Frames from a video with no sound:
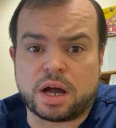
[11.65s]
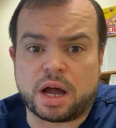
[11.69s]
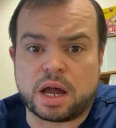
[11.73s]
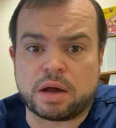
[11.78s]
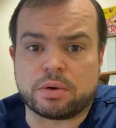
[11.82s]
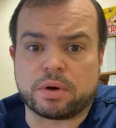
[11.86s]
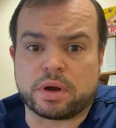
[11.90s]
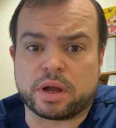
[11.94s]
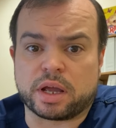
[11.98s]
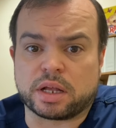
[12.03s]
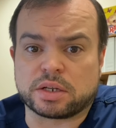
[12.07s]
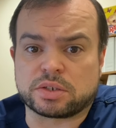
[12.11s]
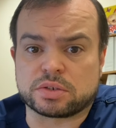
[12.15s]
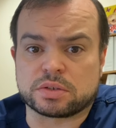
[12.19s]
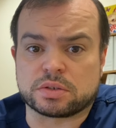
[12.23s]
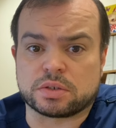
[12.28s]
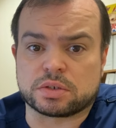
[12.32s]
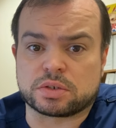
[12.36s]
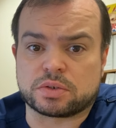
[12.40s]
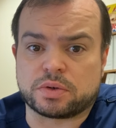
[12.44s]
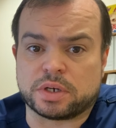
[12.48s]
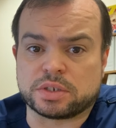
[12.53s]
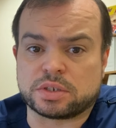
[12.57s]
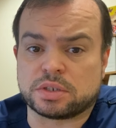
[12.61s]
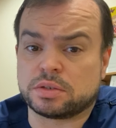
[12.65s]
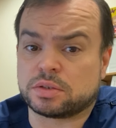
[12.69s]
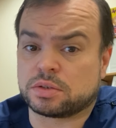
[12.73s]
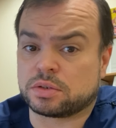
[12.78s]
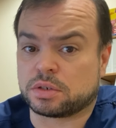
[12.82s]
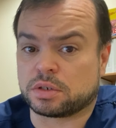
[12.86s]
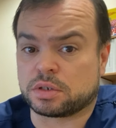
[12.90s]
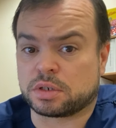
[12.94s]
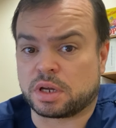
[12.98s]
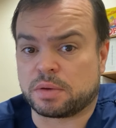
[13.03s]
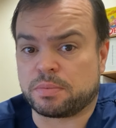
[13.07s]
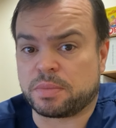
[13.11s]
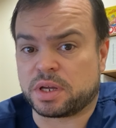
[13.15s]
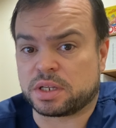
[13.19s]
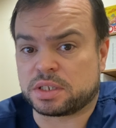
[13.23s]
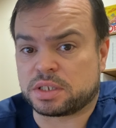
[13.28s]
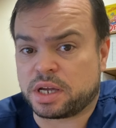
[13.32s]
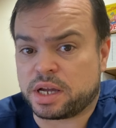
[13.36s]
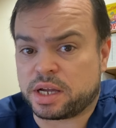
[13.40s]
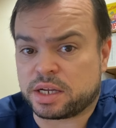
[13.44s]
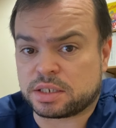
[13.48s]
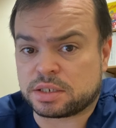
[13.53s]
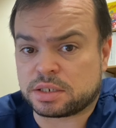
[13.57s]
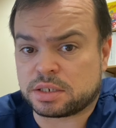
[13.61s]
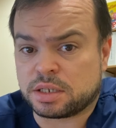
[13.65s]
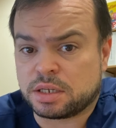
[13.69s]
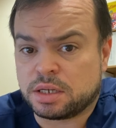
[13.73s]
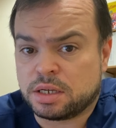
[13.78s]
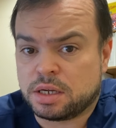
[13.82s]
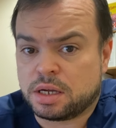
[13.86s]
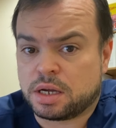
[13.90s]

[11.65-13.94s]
I will answer those questions or give me a text.